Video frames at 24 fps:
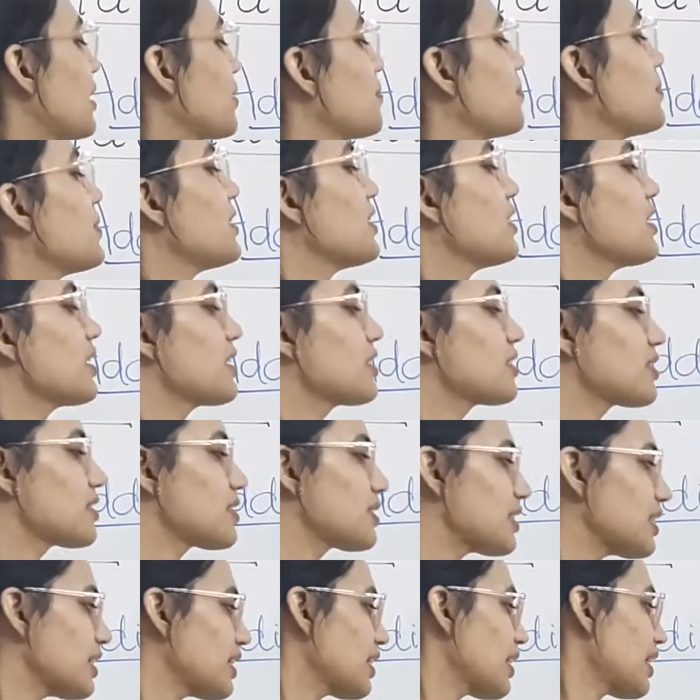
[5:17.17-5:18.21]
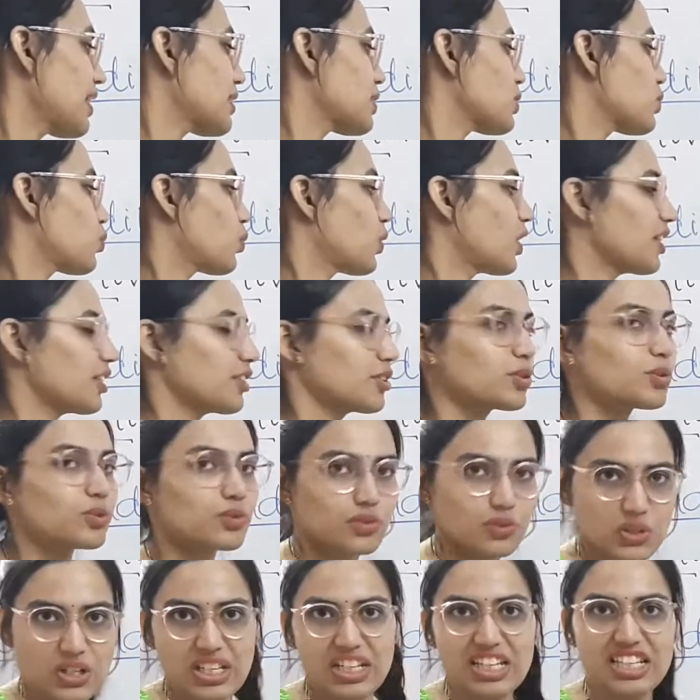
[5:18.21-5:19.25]
B and C as 1, 2,
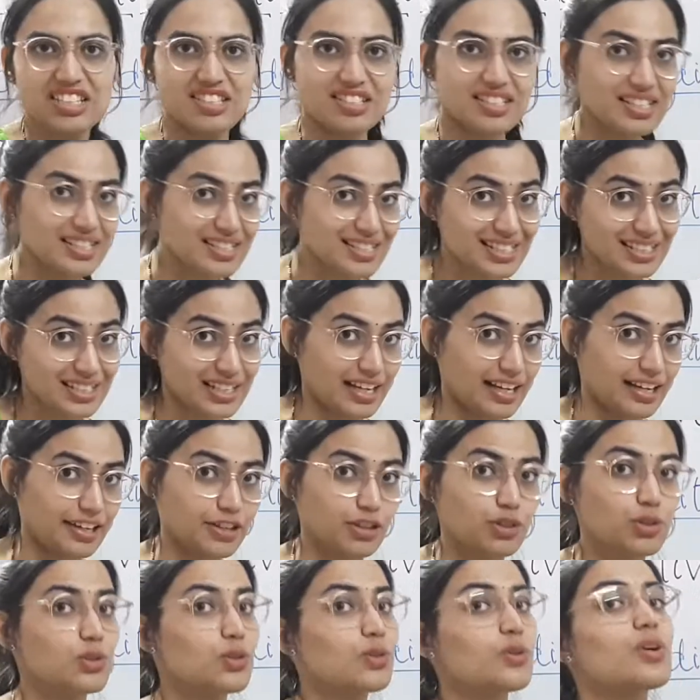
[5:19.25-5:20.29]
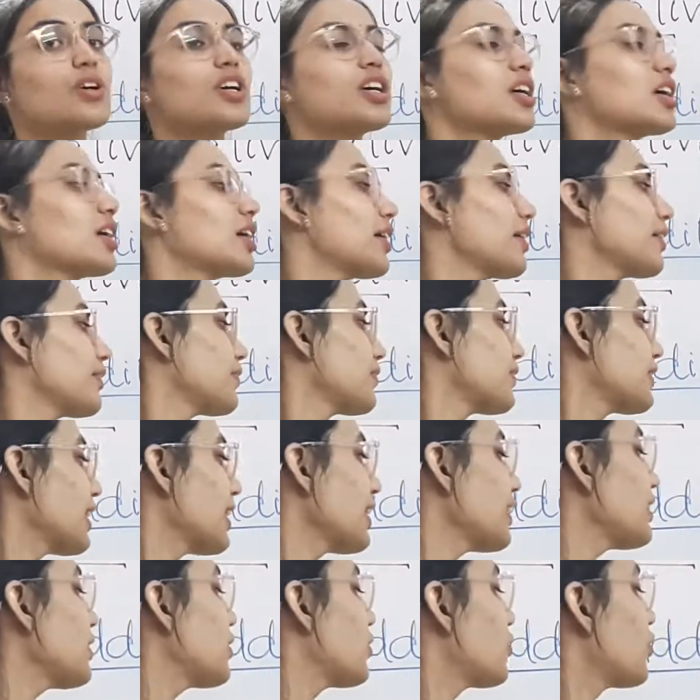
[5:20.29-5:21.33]
3 in this scenario,
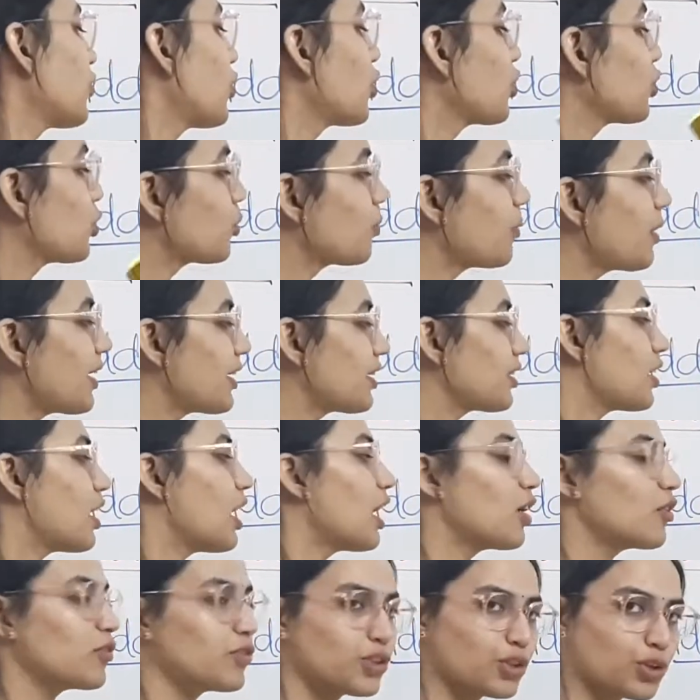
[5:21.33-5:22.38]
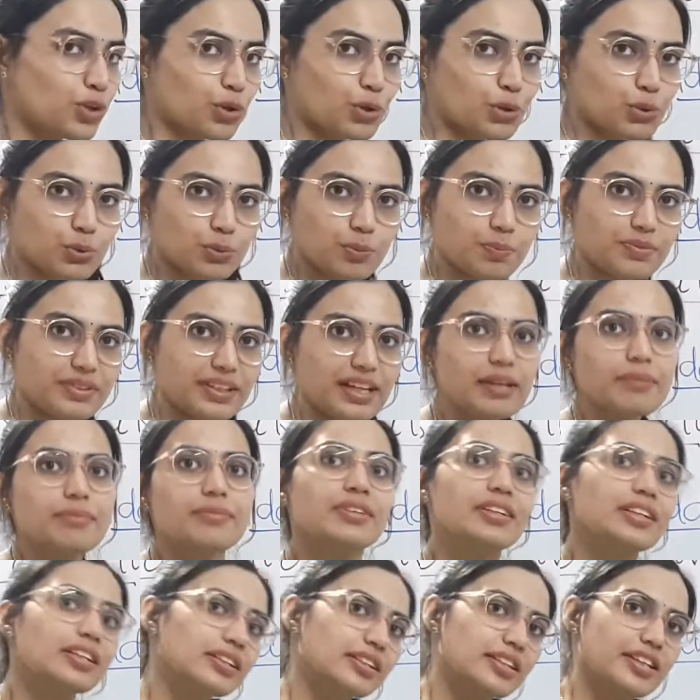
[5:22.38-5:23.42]
then no matter how you group them,
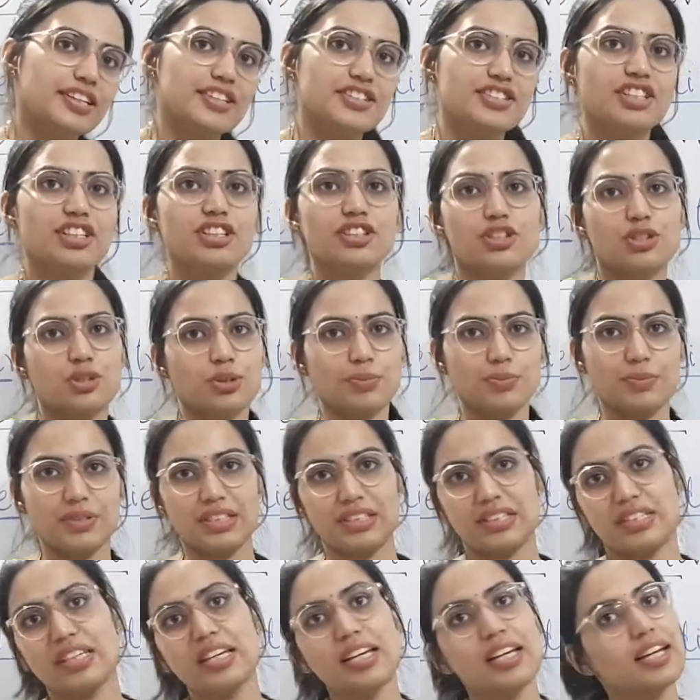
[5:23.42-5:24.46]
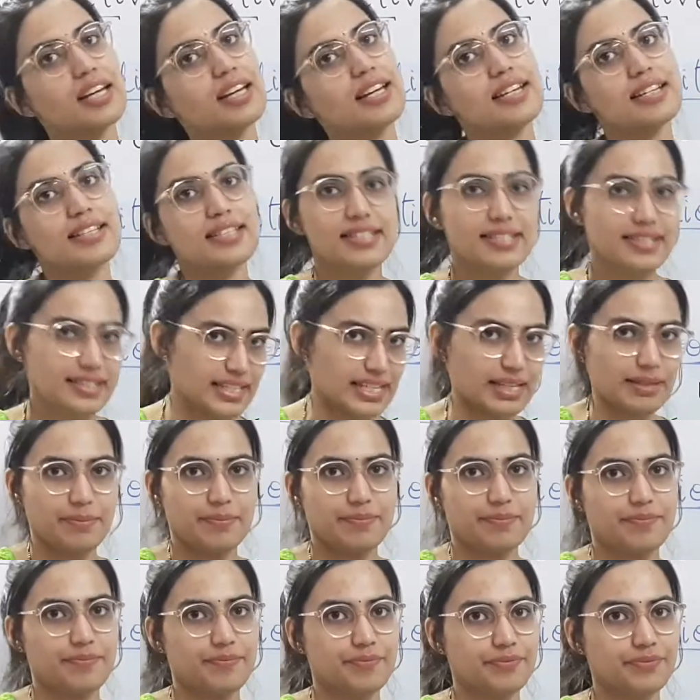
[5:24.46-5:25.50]
the result should be the same.
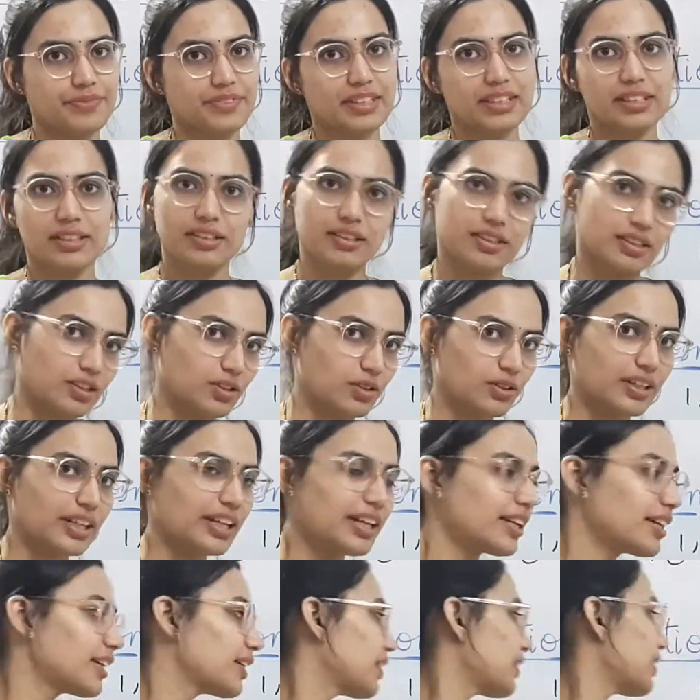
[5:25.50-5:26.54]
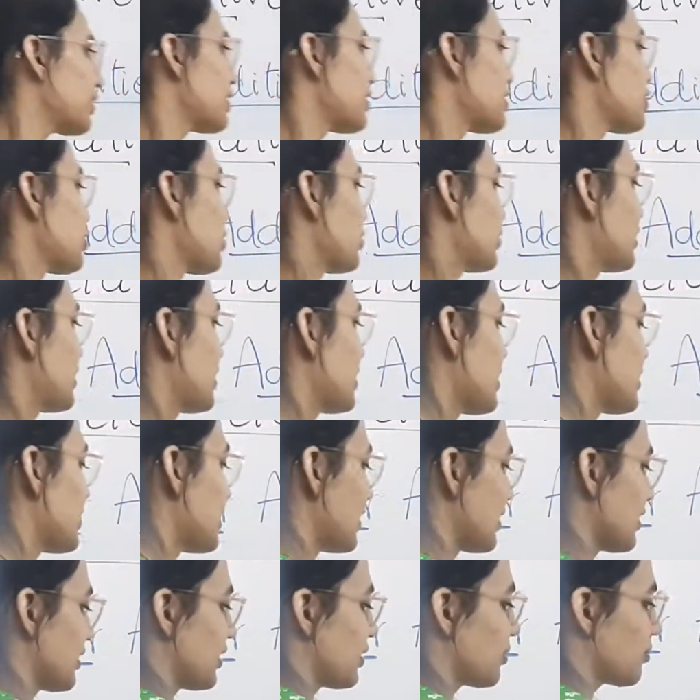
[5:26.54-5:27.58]
Okay. So this is
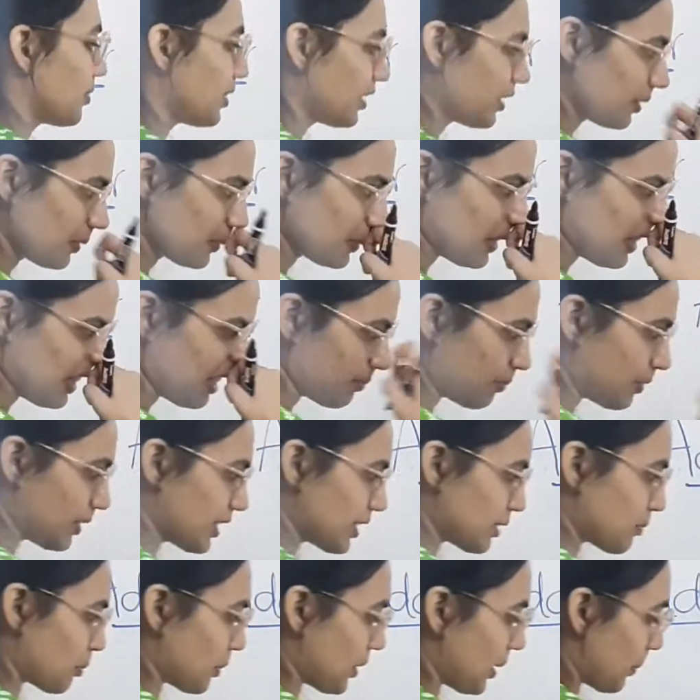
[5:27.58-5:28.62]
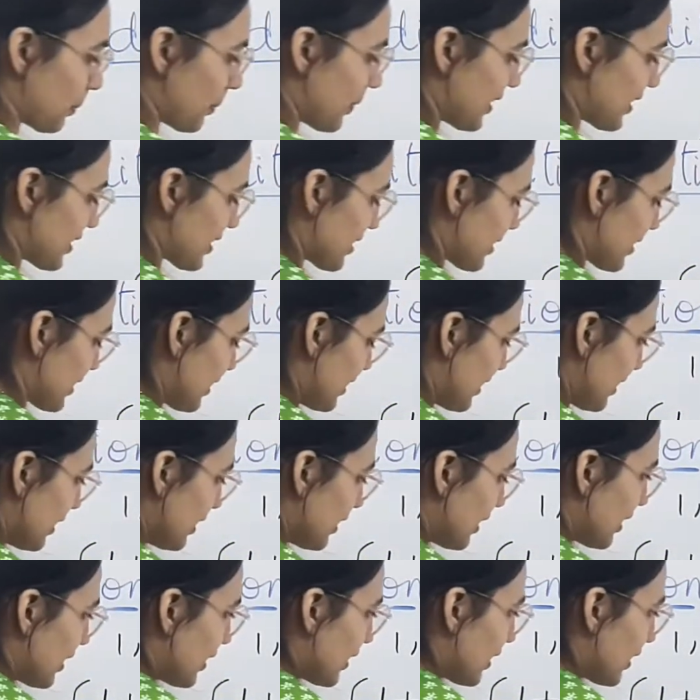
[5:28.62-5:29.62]
nothing but A plus B plus C